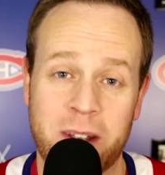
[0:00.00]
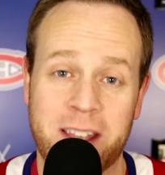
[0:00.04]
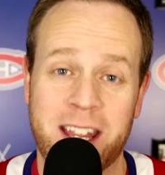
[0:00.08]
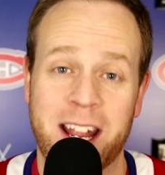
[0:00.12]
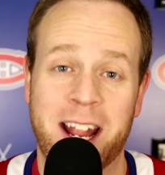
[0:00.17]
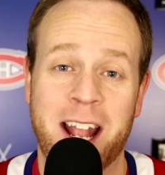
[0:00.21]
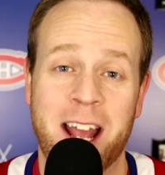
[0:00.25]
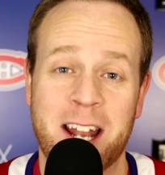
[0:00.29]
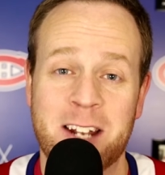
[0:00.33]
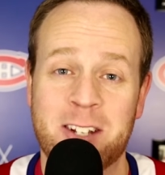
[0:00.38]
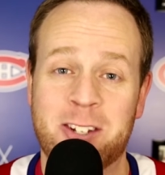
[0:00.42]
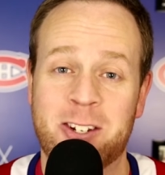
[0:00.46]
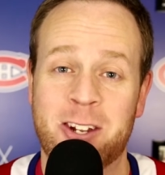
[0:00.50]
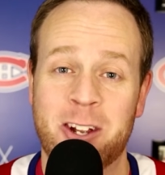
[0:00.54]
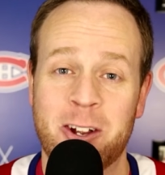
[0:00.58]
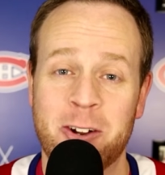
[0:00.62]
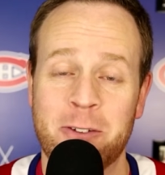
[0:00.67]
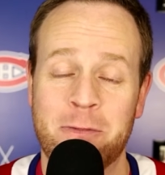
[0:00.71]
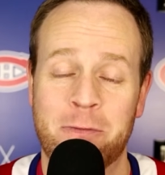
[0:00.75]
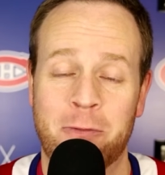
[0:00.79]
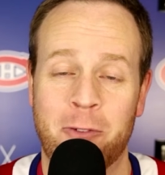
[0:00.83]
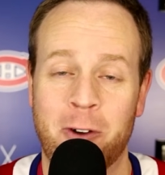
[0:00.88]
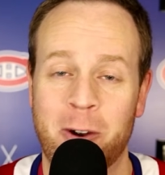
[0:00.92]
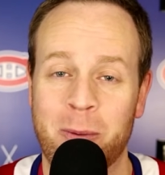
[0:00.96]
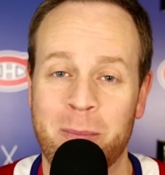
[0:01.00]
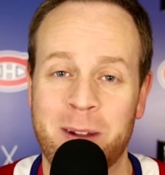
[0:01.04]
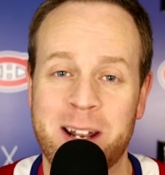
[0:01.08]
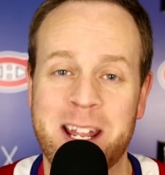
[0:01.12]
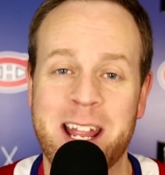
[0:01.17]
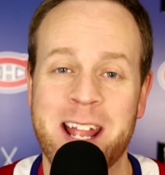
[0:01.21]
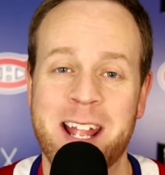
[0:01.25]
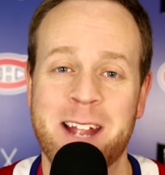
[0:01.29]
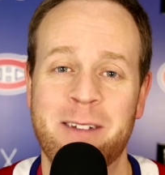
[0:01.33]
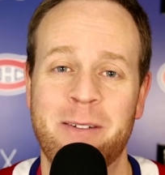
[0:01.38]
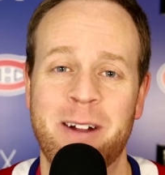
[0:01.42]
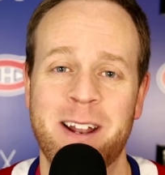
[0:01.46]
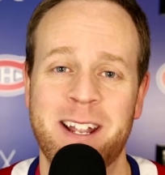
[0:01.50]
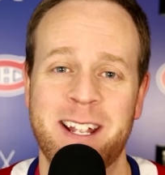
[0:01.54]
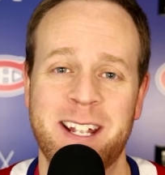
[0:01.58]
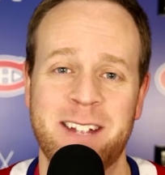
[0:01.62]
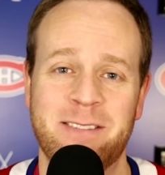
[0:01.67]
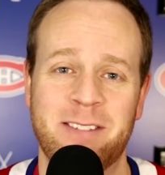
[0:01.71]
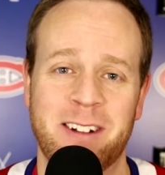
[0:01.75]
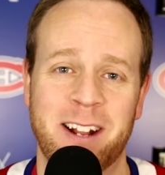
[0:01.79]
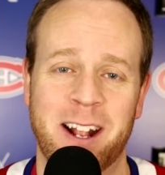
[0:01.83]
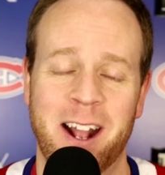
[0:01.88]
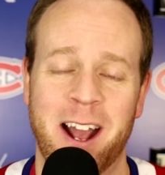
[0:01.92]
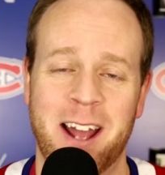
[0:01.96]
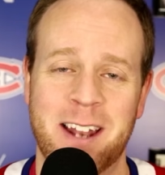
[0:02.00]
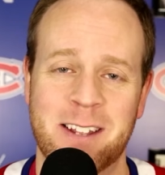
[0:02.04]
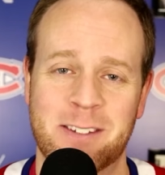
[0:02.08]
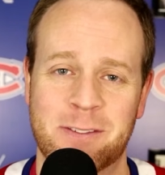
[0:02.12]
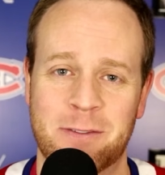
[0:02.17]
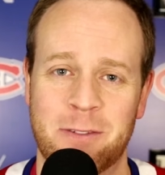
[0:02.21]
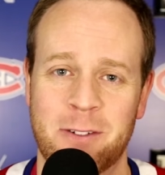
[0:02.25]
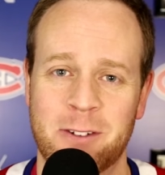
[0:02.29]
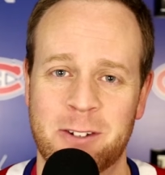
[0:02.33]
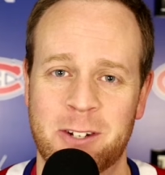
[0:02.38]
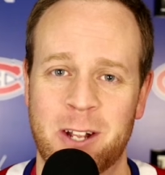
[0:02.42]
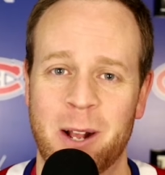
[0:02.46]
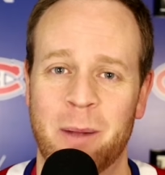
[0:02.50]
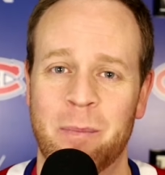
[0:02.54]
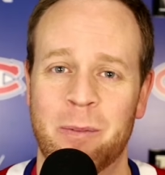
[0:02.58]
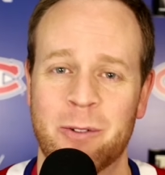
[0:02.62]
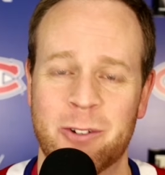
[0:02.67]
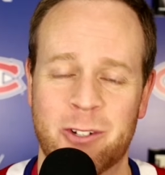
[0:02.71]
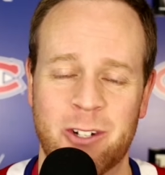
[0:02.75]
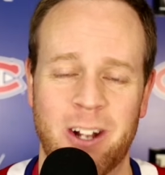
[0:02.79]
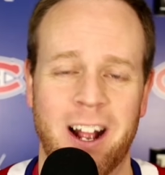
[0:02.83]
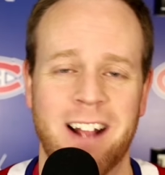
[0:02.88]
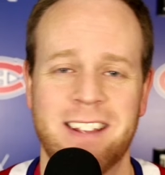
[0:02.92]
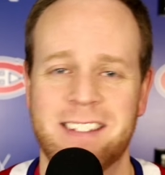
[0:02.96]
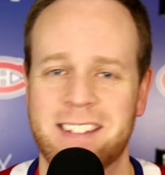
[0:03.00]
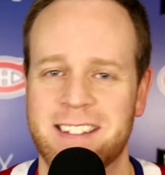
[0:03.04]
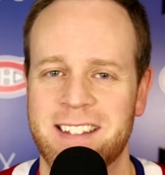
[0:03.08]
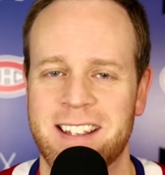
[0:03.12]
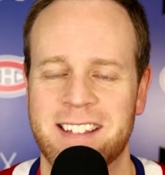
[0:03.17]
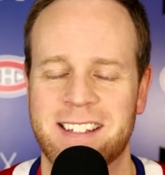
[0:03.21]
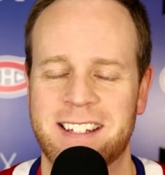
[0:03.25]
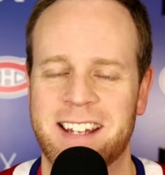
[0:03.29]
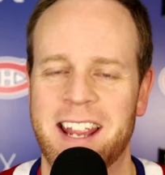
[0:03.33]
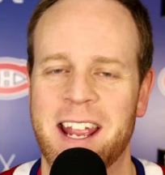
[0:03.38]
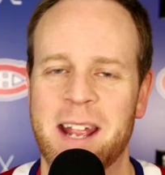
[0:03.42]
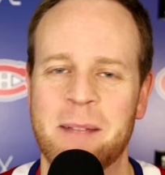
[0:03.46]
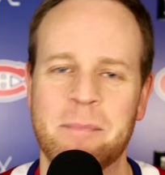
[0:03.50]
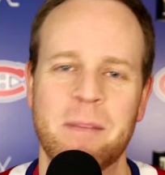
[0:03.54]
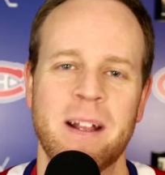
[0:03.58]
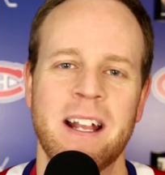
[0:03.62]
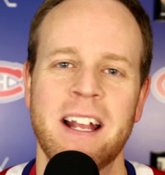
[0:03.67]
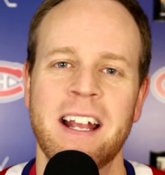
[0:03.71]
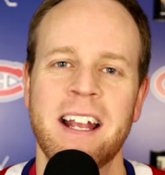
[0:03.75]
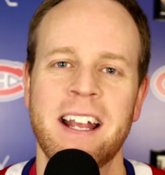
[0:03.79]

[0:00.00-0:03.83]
They kind of cheered for him when he even got his first couple shots in this game,